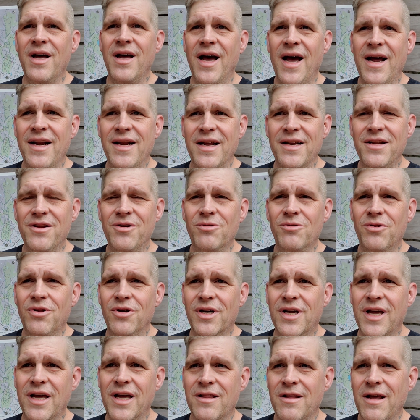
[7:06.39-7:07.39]
And then you
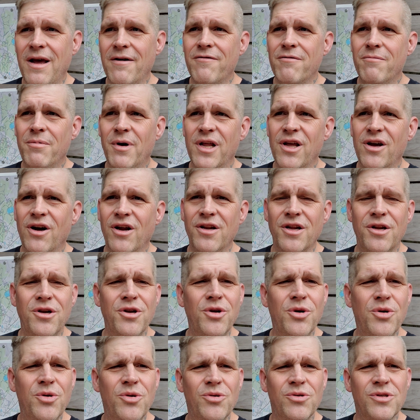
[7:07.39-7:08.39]
look at everybody on the
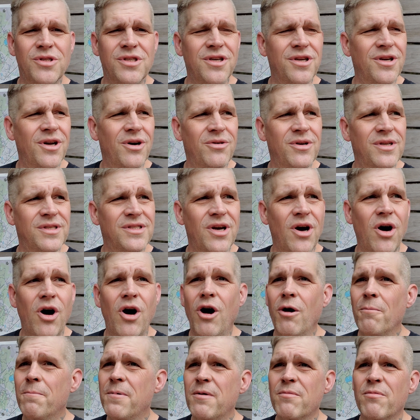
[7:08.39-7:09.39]
news, it's
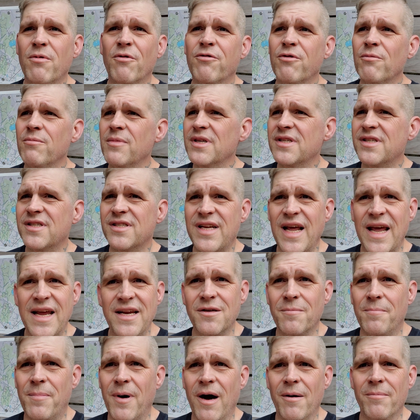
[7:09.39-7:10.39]
all people from the State
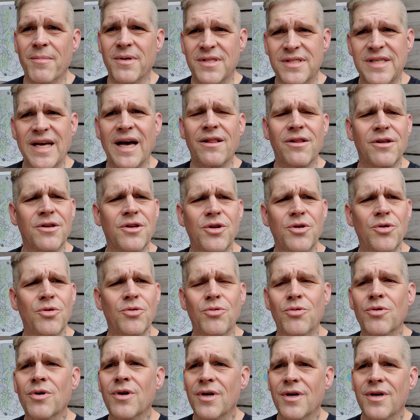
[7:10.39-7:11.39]
Department telling
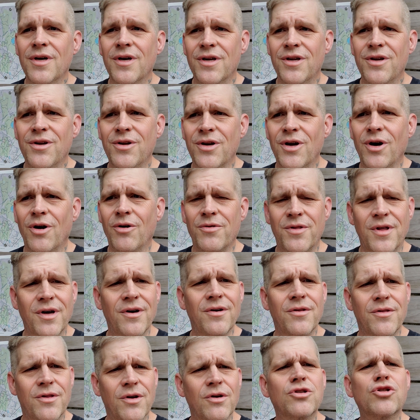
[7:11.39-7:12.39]
you,
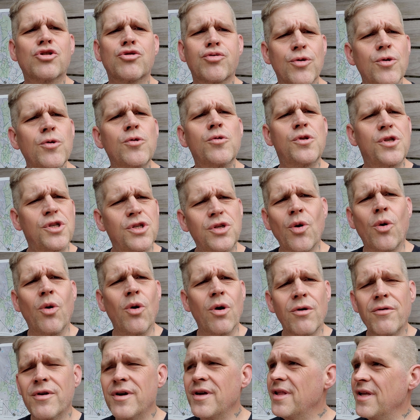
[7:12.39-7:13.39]
the true
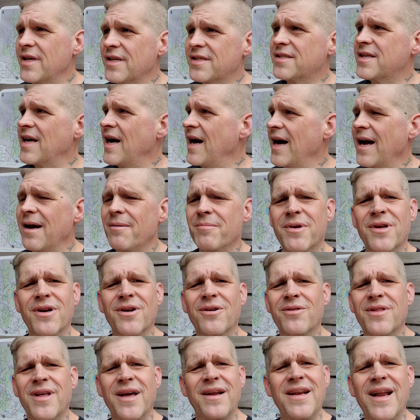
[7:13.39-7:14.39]
story this time.
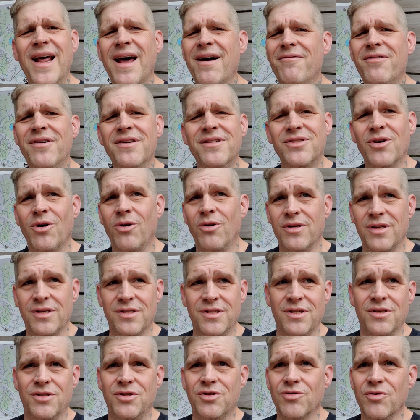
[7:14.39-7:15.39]
They never told
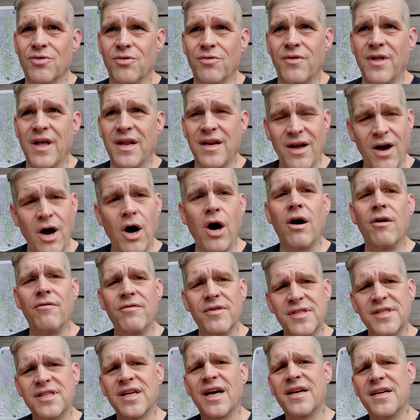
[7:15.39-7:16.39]
us the truth. And all of
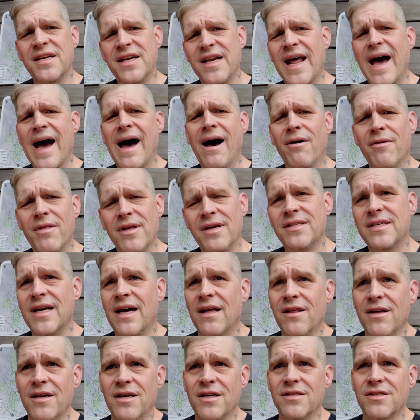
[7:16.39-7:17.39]
a sudden now they're
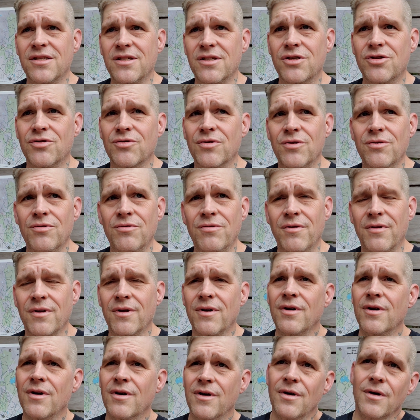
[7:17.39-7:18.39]
telling us the truth.
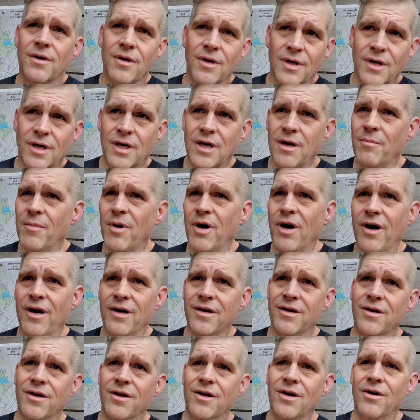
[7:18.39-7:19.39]
Come on,
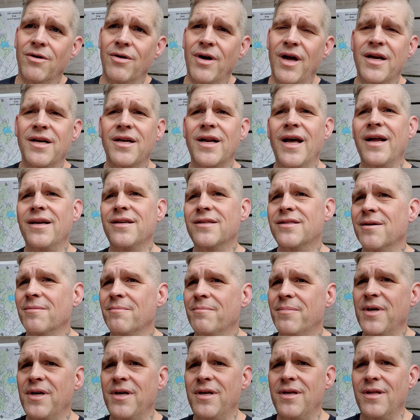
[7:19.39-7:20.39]
and to
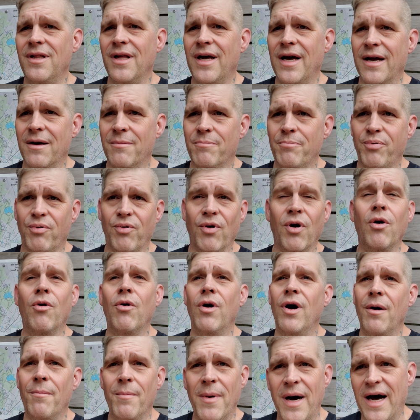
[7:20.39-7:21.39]
be like
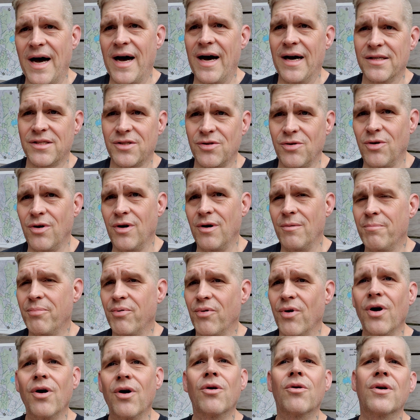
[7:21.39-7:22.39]
pro-Hamas or
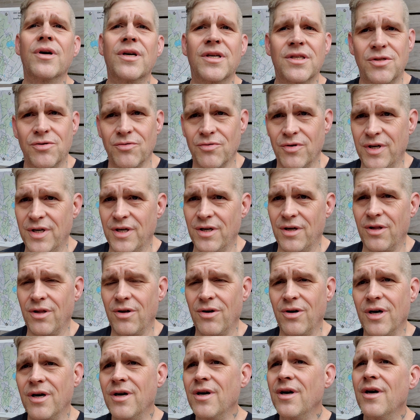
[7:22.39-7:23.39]
pro-Israel
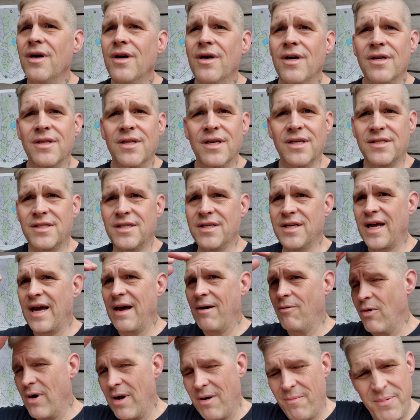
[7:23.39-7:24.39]
or this and
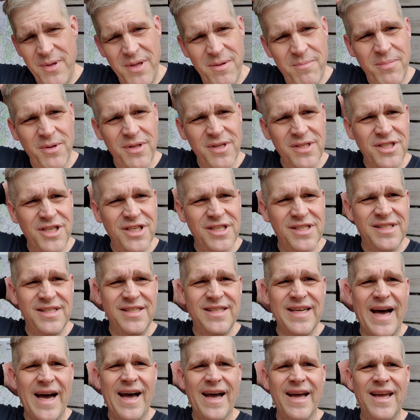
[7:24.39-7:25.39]
that while people are just
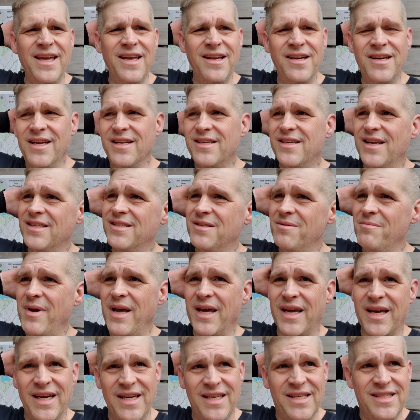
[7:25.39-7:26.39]
dying, it doesn't
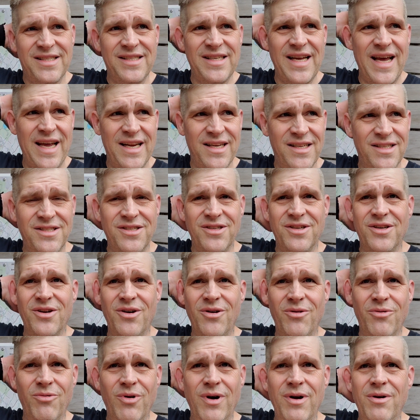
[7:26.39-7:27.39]
make any sense.
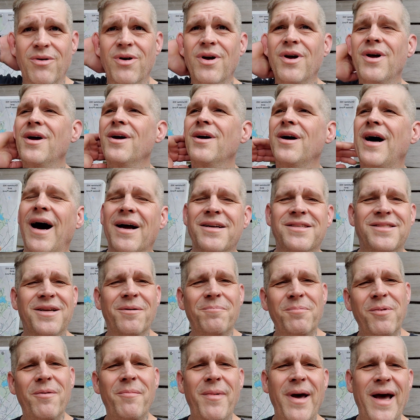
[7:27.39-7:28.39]
What are
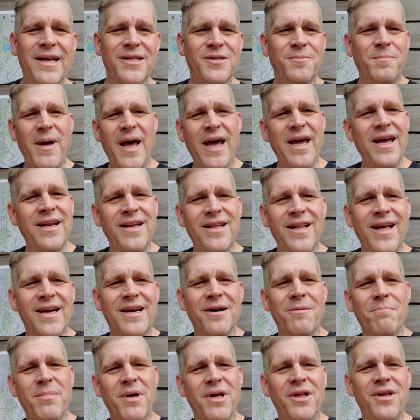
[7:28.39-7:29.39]
diplomats paid like
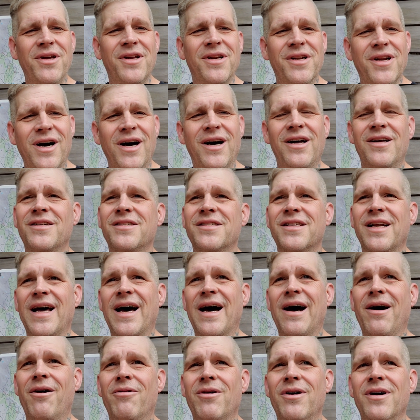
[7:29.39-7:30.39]
$1 billion an
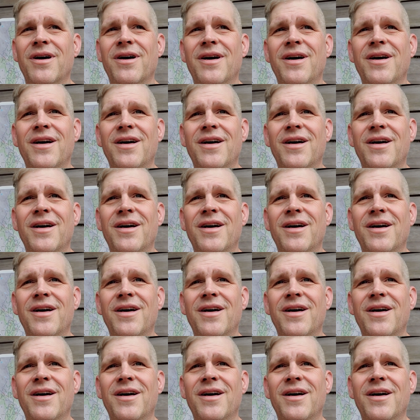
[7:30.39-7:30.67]
hour?